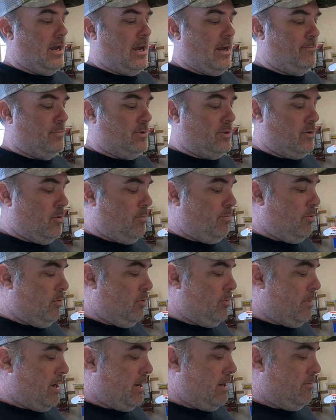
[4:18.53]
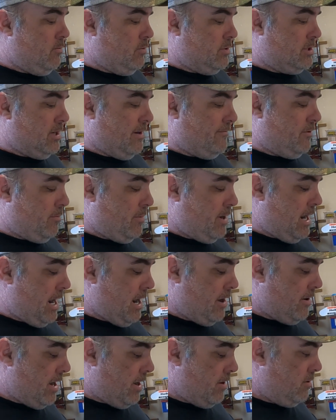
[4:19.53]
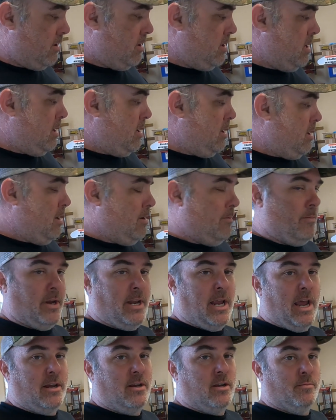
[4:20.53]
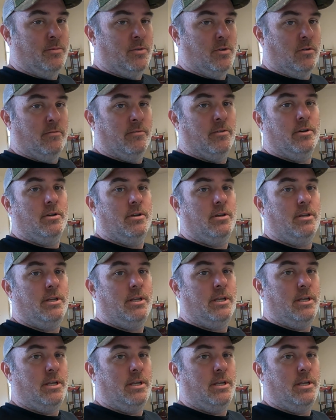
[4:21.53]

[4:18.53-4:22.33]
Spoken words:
I'm still pulling what's left of my hair out. My dad comes over.